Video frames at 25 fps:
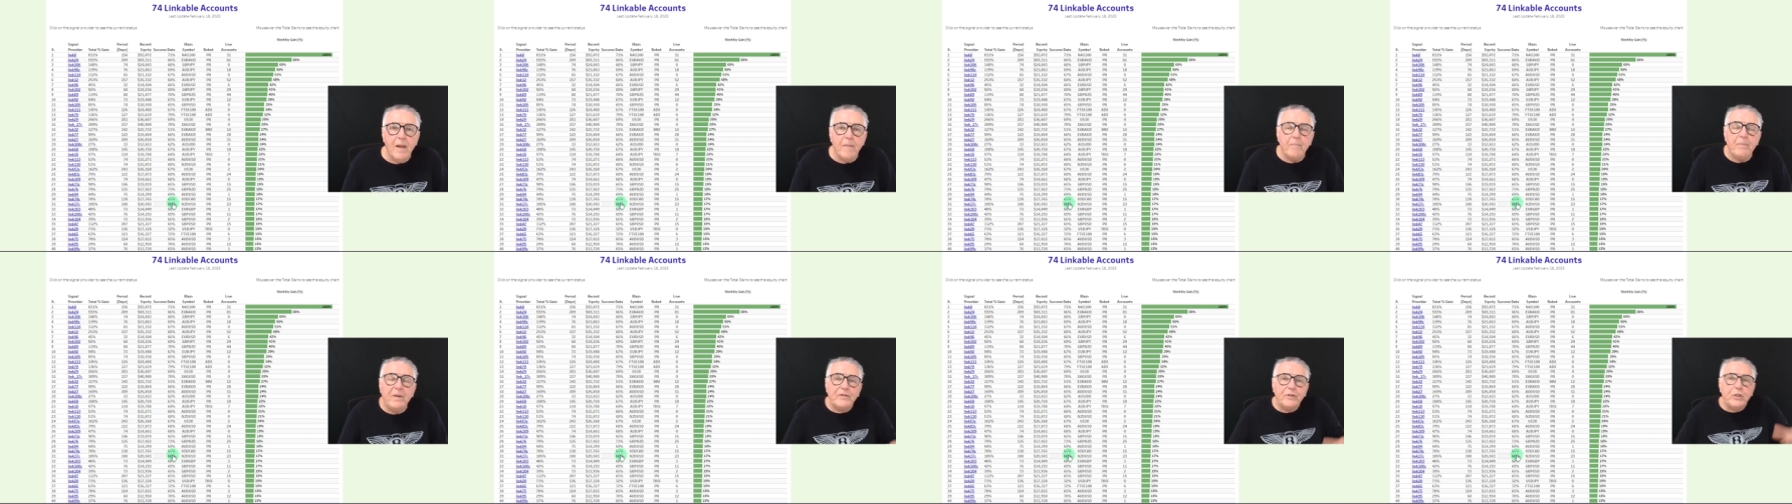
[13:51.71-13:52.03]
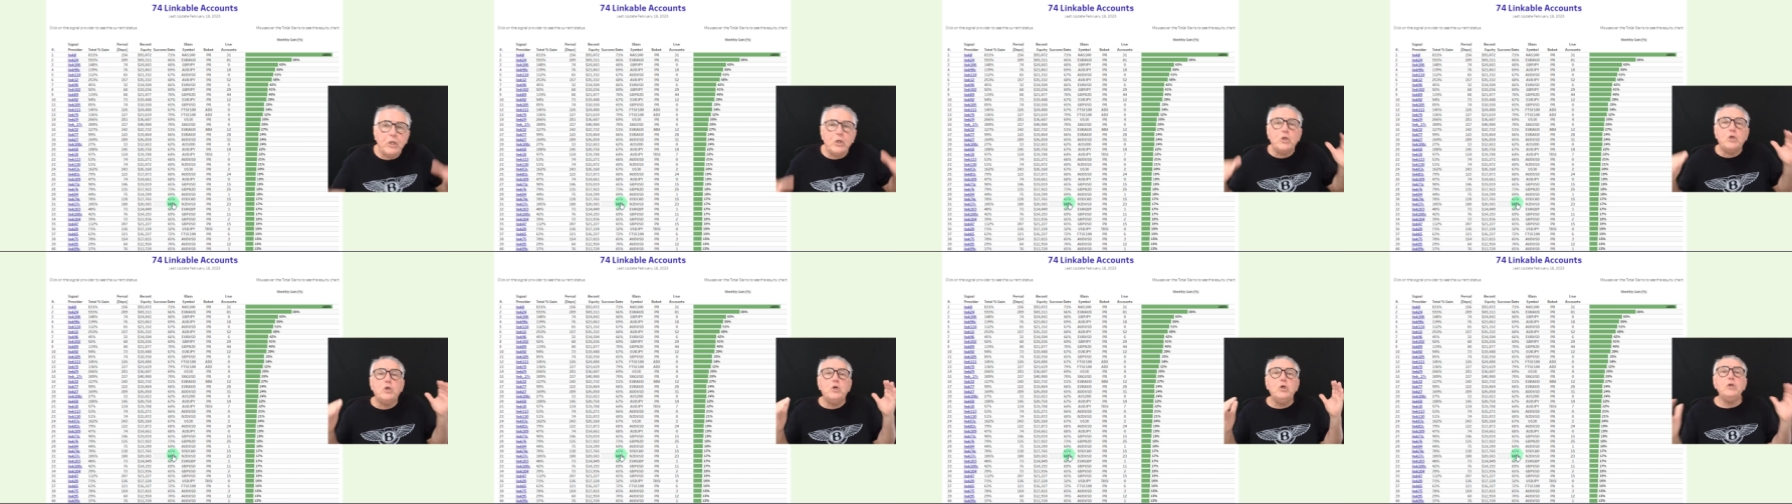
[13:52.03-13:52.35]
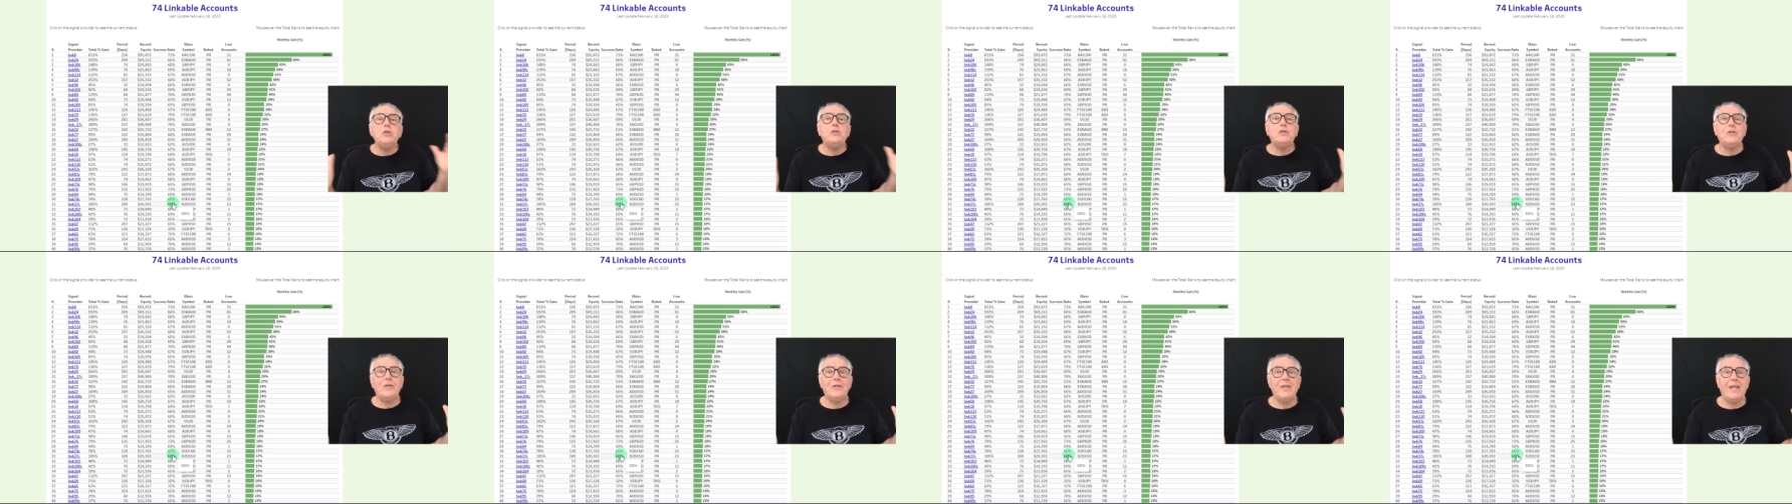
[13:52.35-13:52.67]
But the
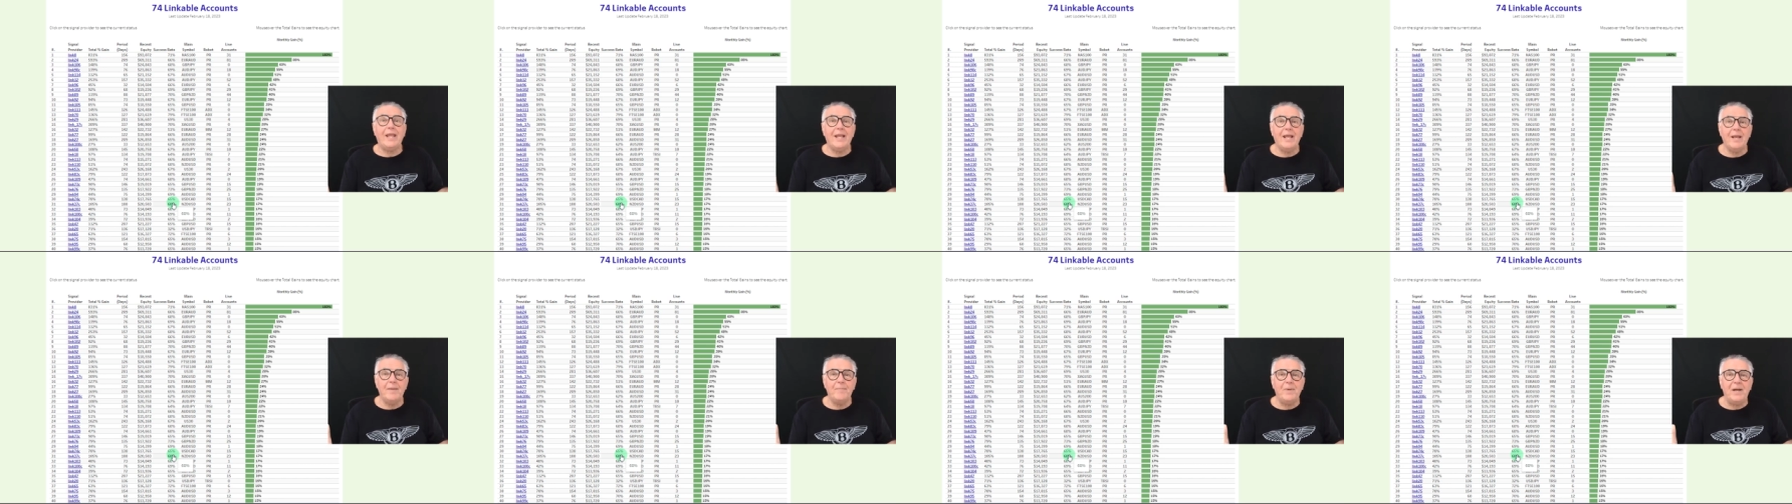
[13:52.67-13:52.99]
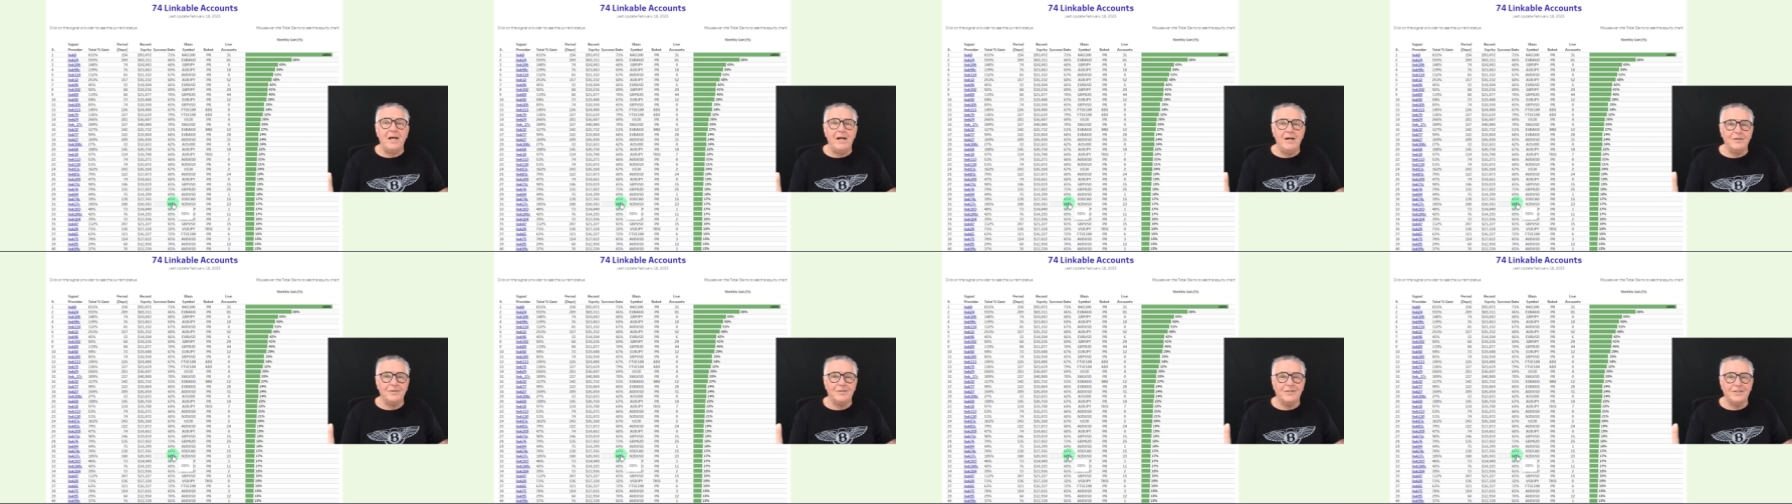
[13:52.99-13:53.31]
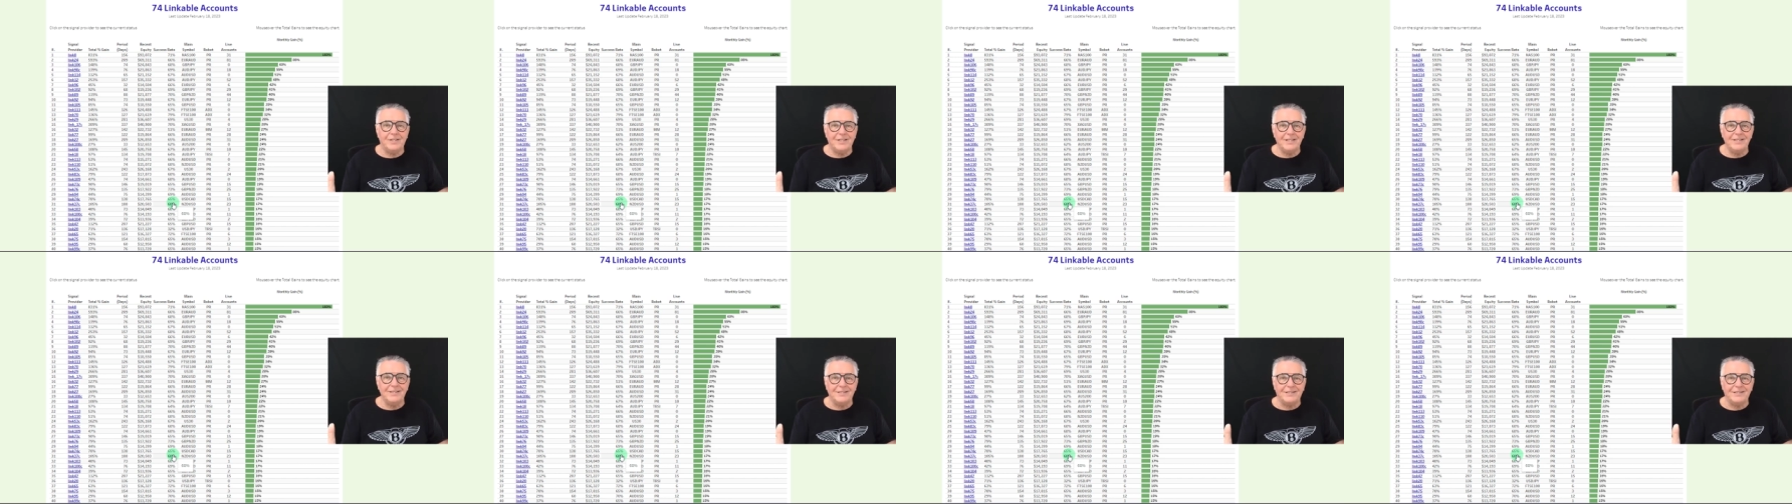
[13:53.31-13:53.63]
good thing
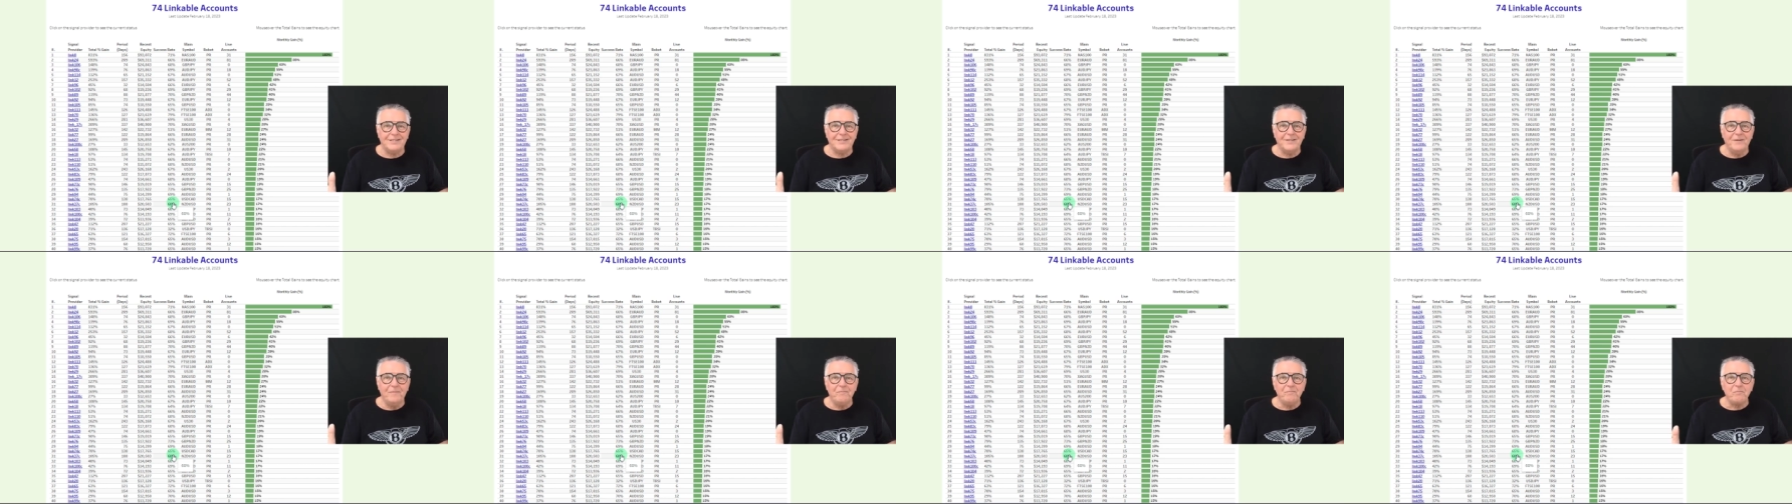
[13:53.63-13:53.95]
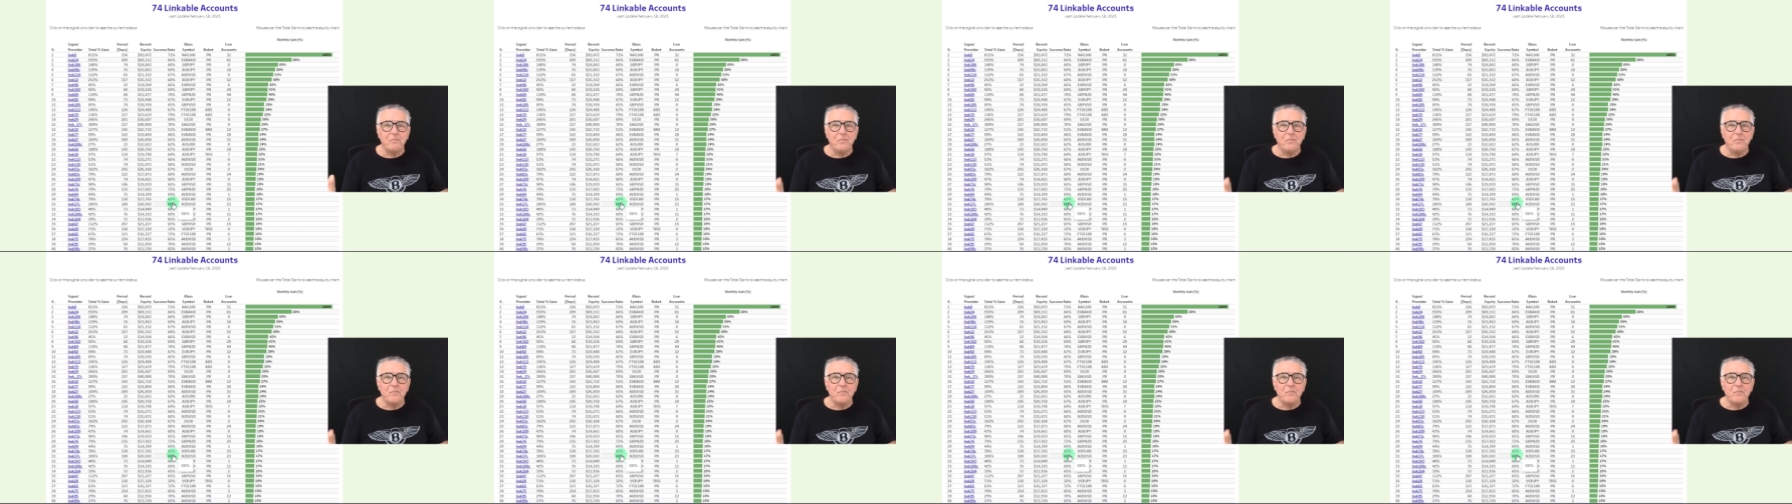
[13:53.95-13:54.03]
about this